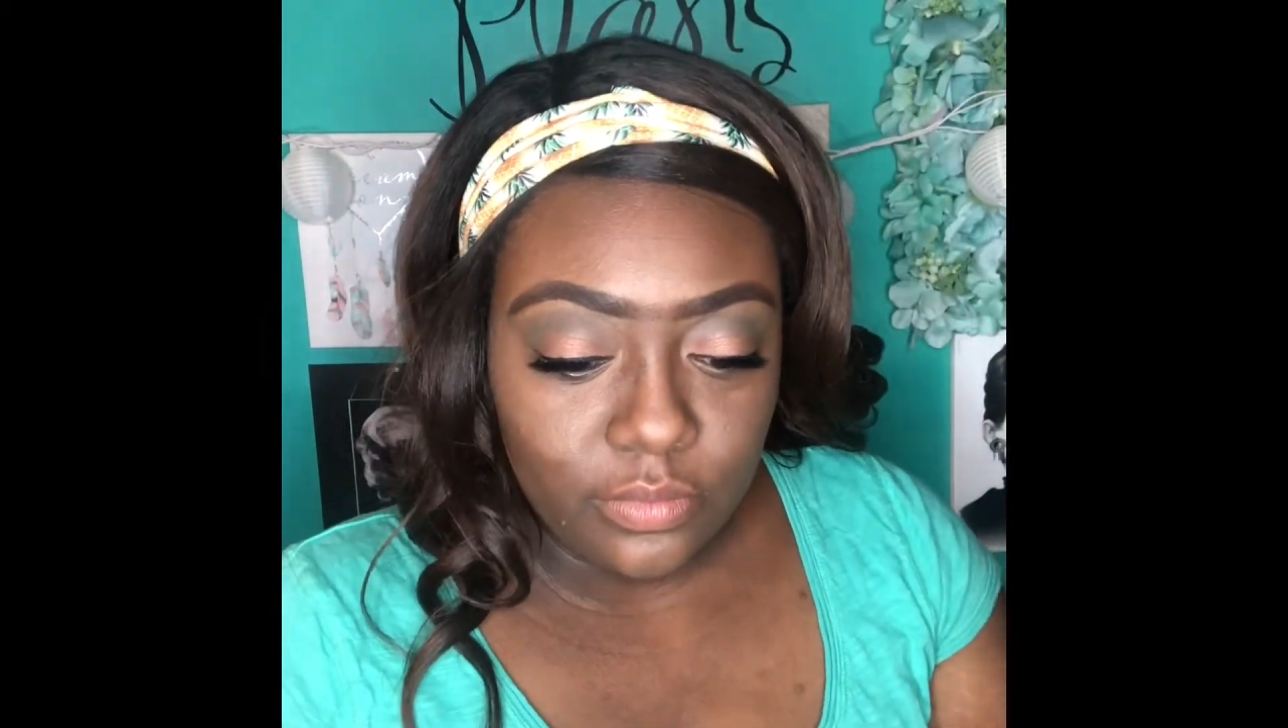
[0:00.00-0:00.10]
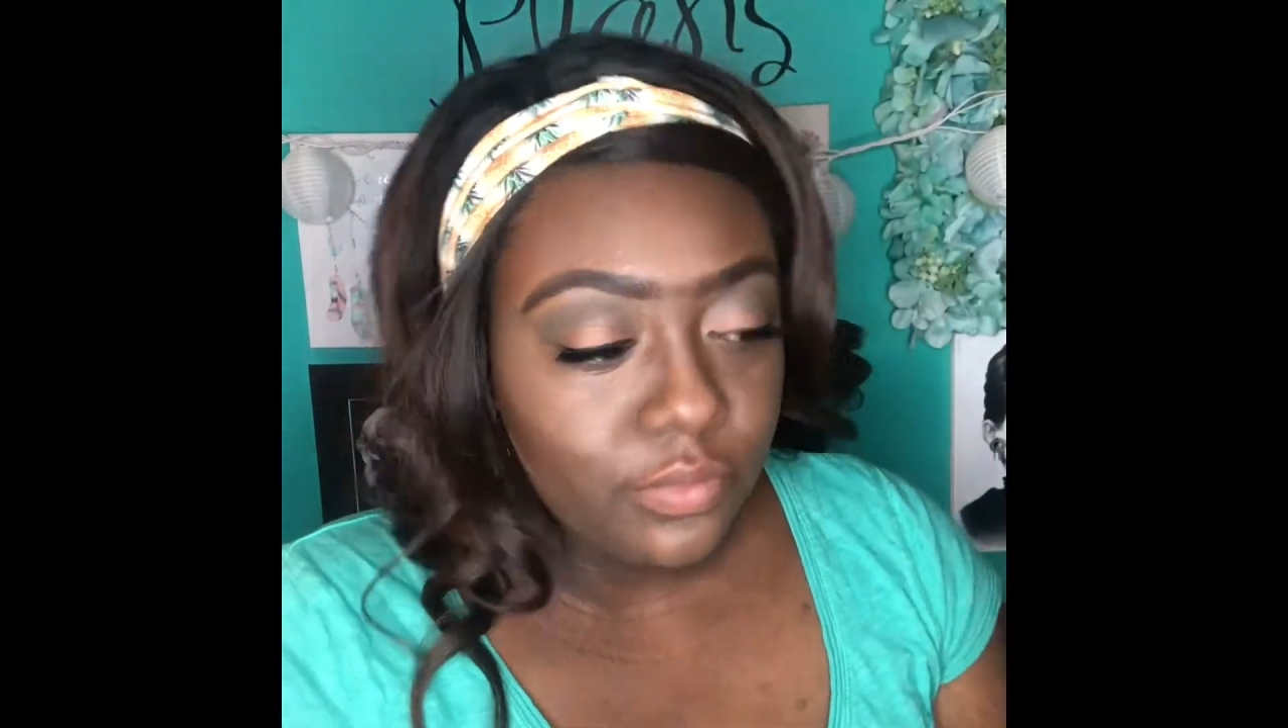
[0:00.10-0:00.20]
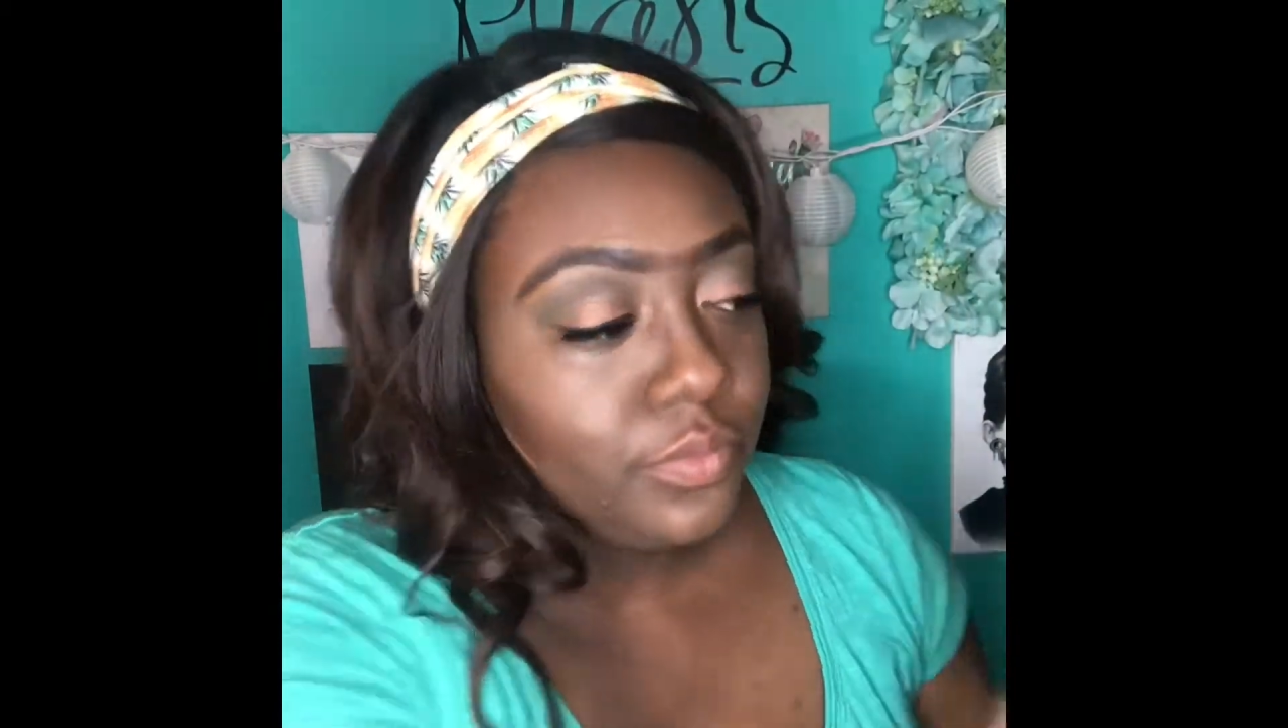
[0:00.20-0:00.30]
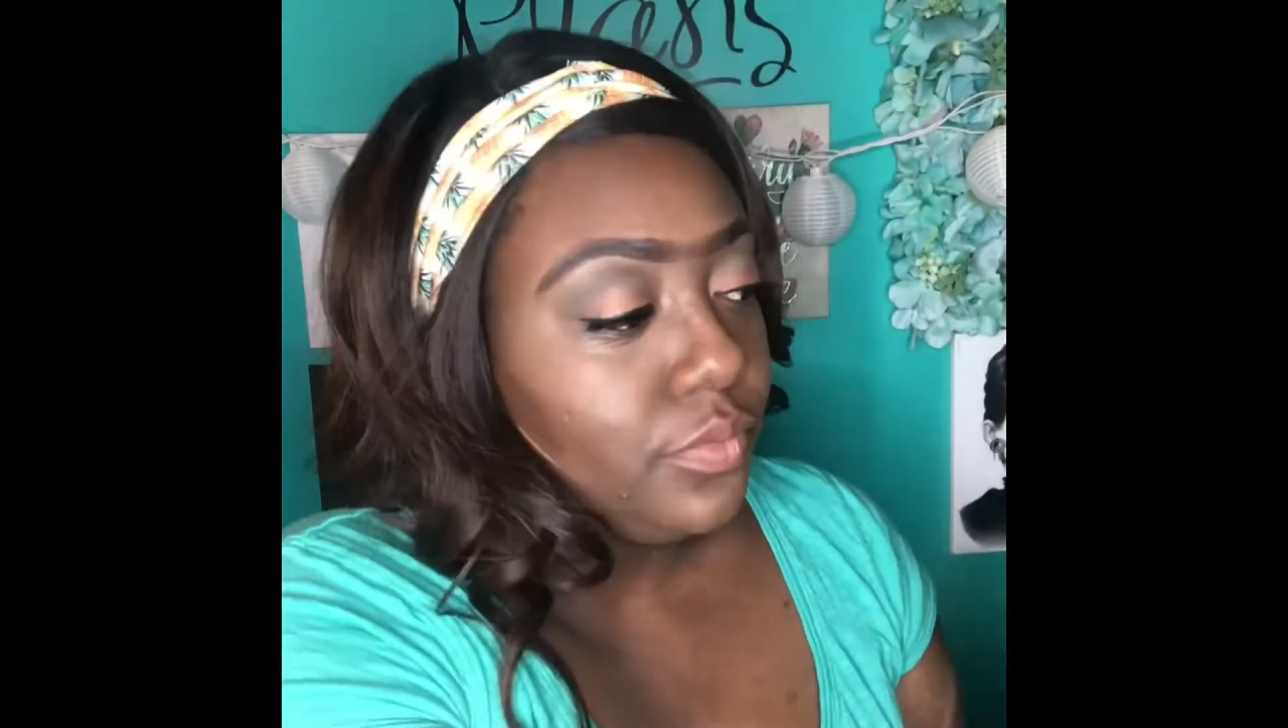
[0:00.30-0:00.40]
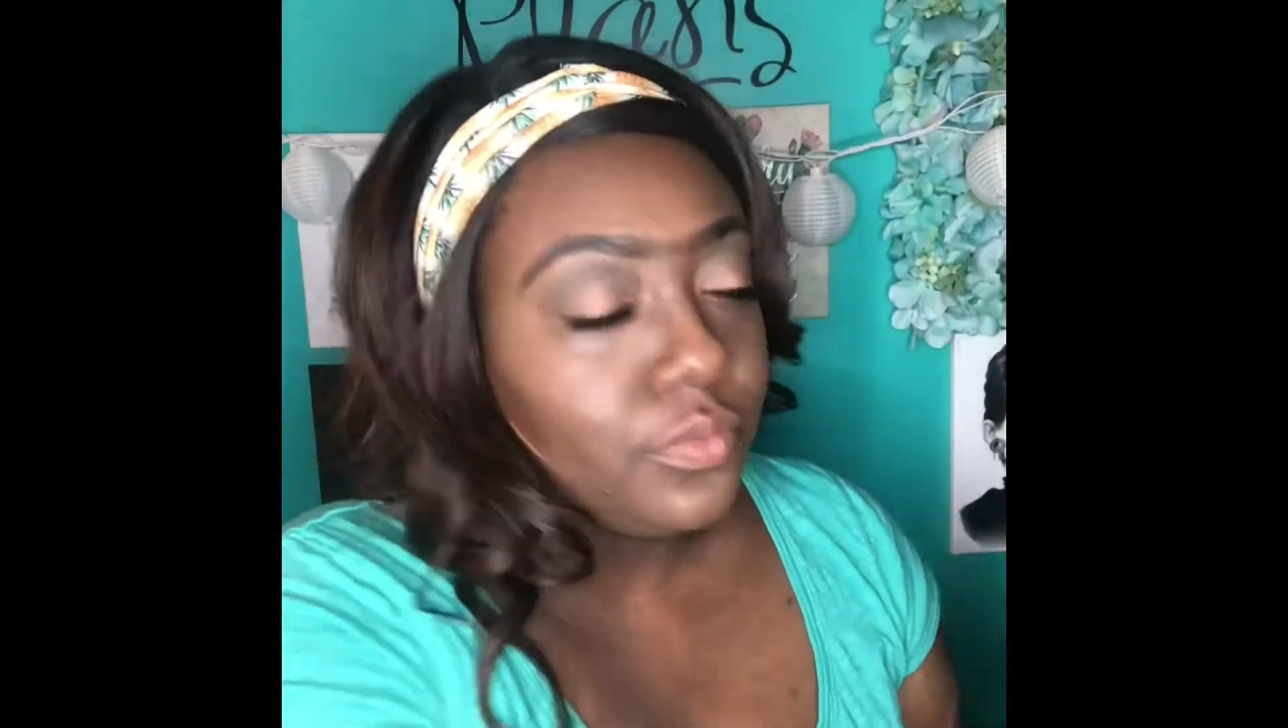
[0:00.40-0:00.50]

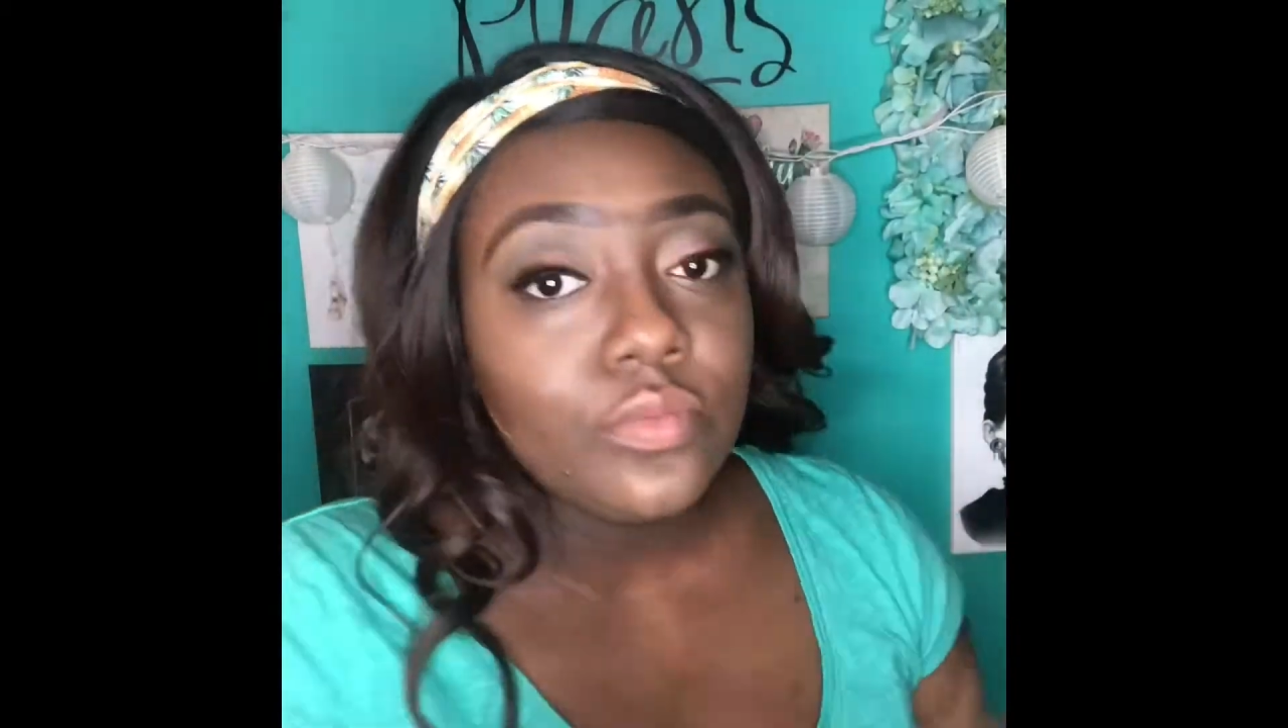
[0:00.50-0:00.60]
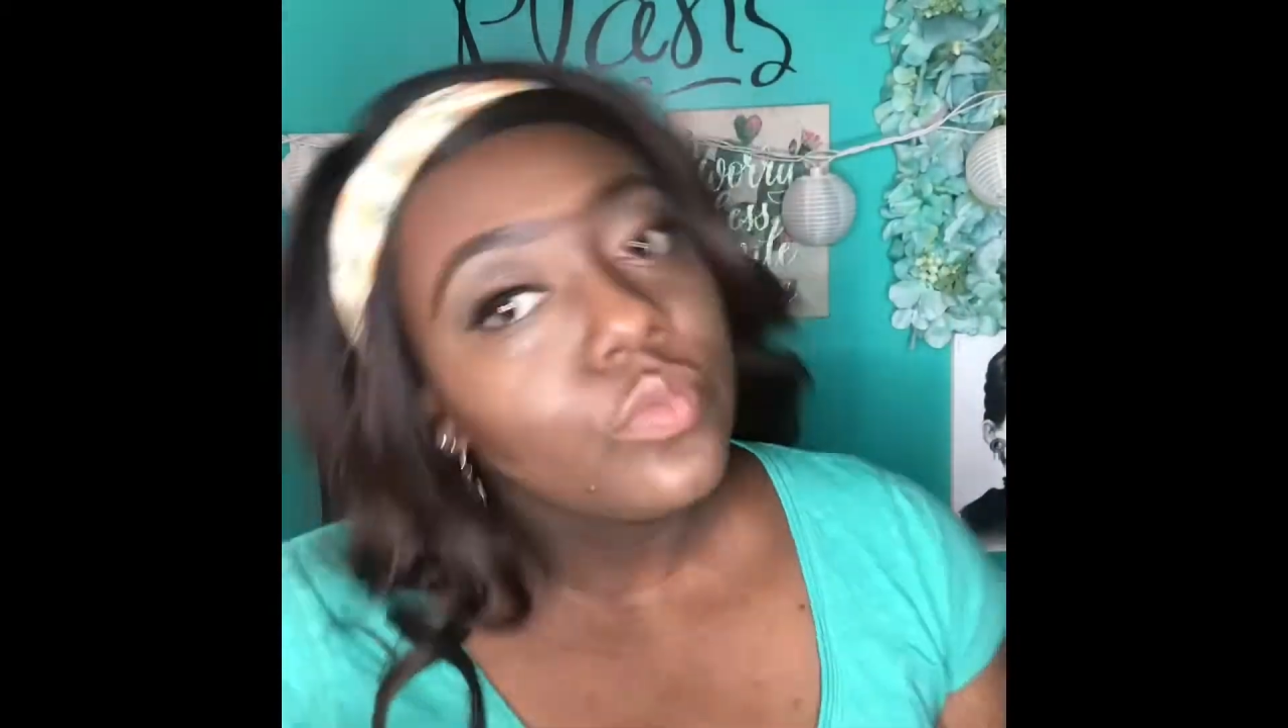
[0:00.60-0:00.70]
blend